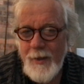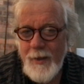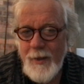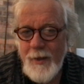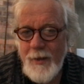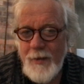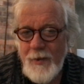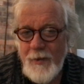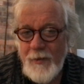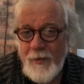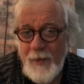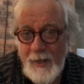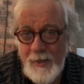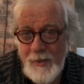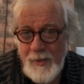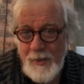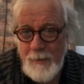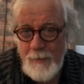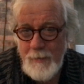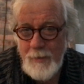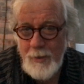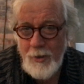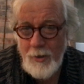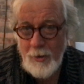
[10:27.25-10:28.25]
The
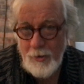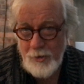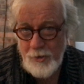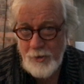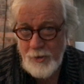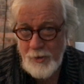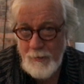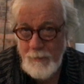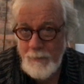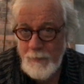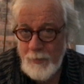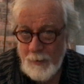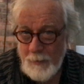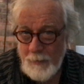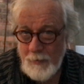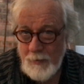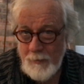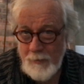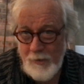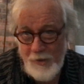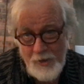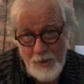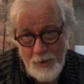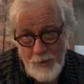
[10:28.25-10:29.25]
victim costume
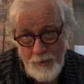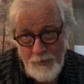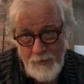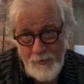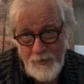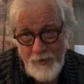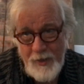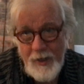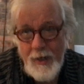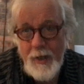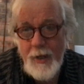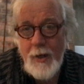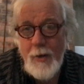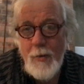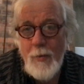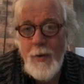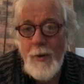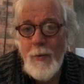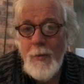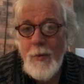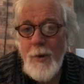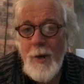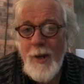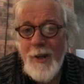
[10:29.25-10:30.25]
problem solved. We
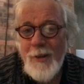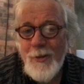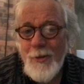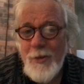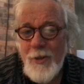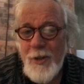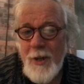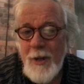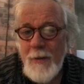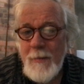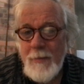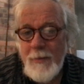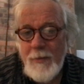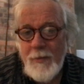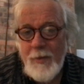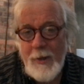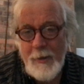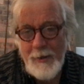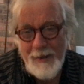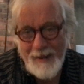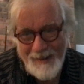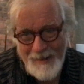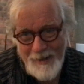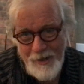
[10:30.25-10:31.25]
worked through the number of
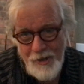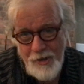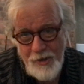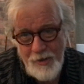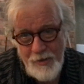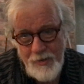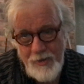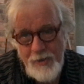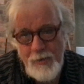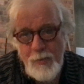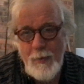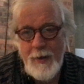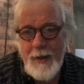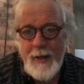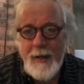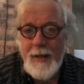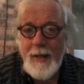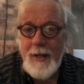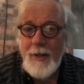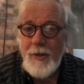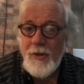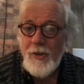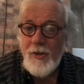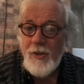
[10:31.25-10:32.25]
locations where
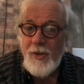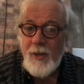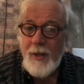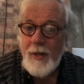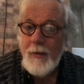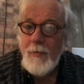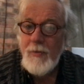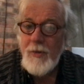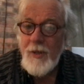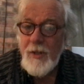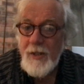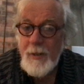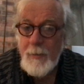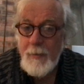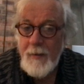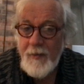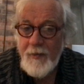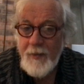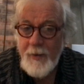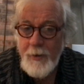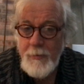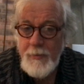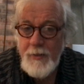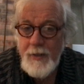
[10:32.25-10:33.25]
each sequence is to be
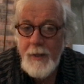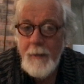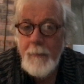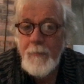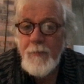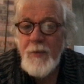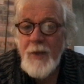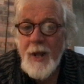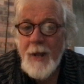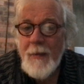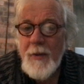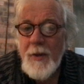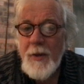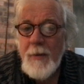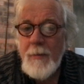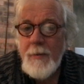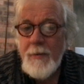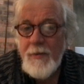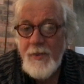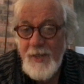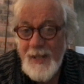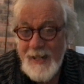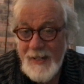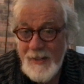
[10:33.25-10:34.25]
filmed and the number
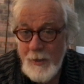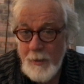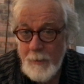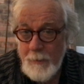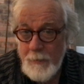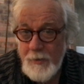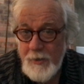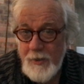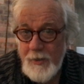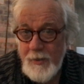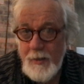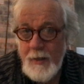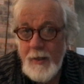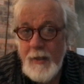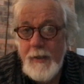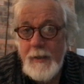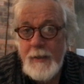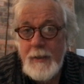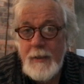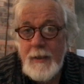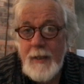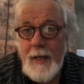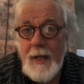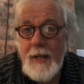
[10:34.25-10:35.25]
of setups.
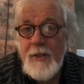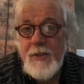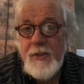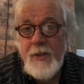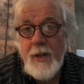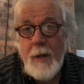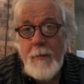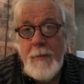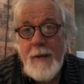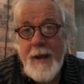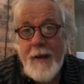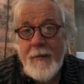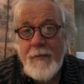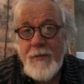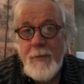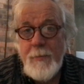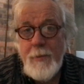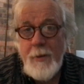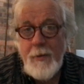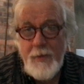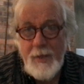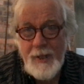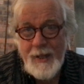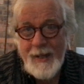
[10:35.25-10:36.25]
Each time you have to
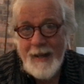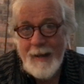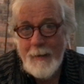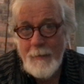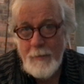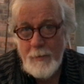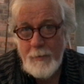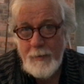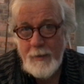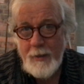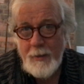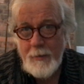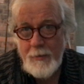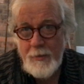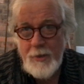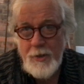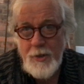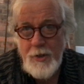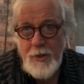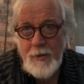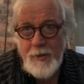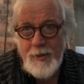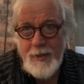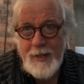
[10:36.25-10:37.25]
move the camera becomes a
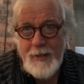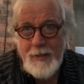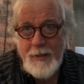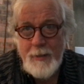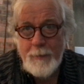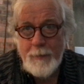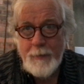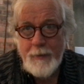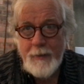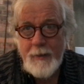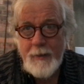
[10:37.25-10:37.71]
new setup.